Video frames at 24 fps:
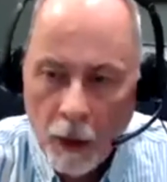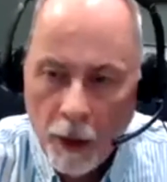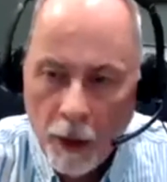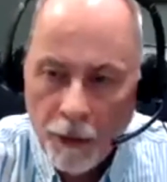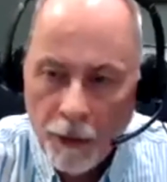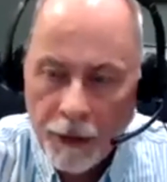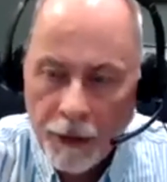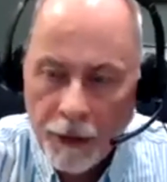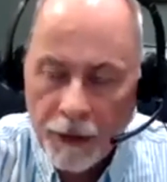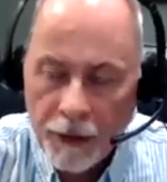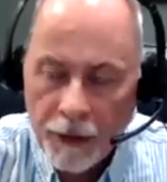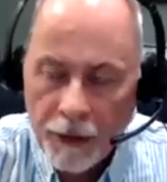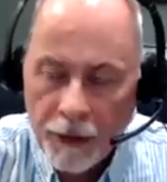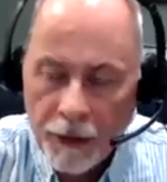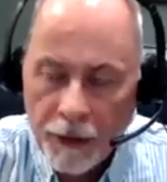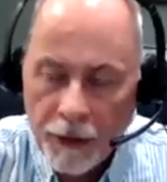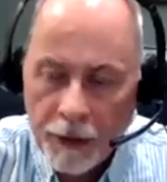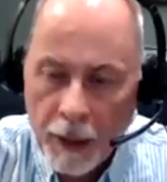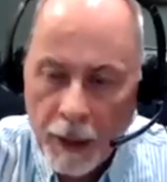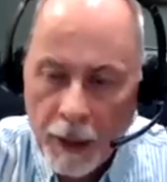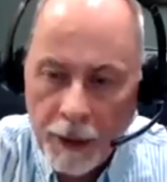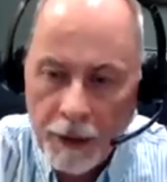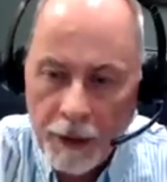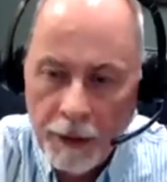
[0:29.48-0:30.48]
And then all of a
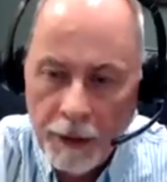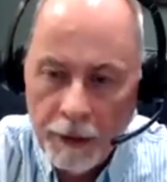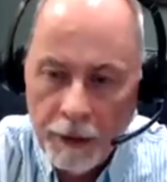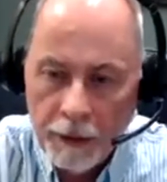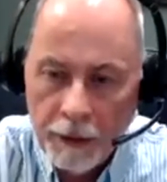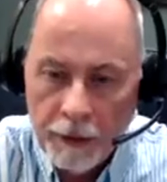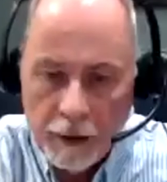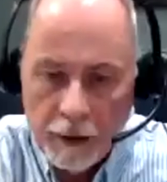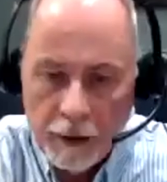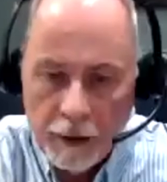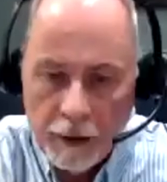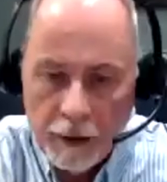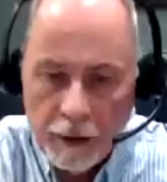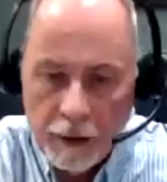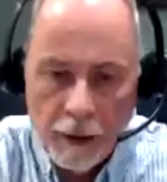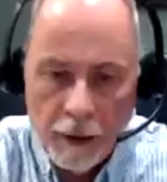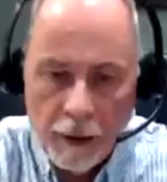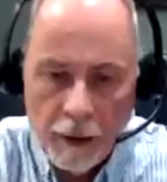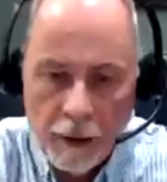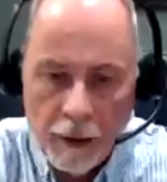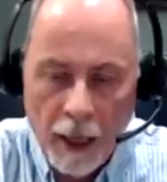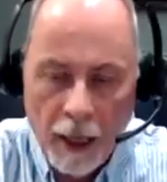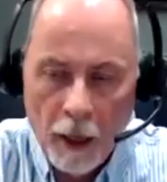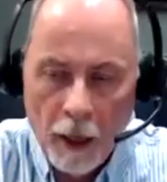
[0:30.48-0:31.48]
sudden,
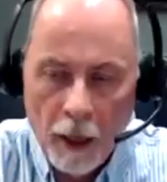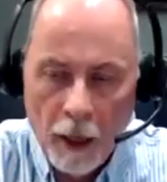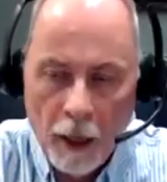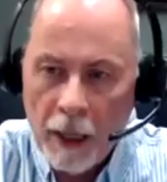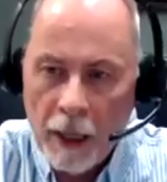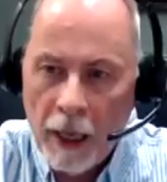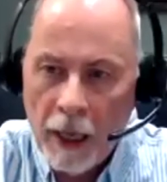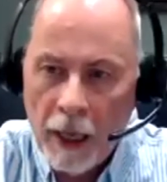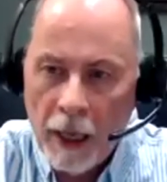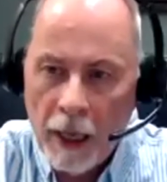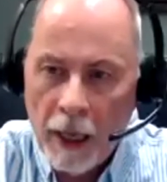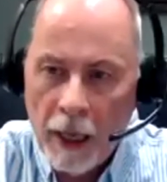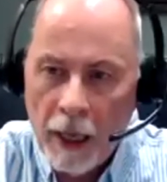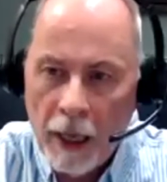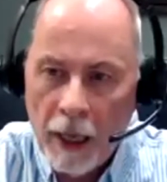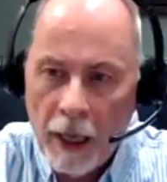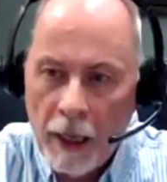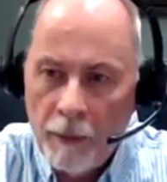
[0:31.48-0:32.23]
out came